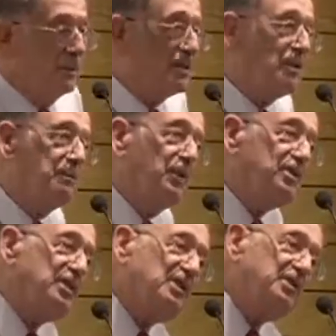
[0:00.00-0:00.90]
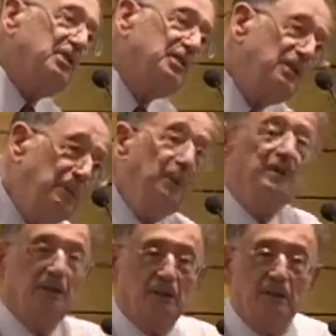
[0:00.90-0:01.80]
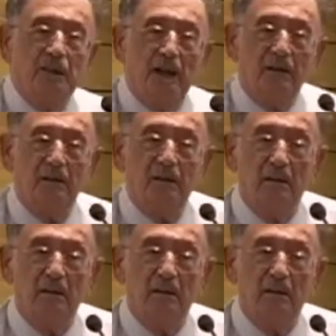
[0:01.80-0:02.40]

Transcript: Mr. Bush has contributed to that.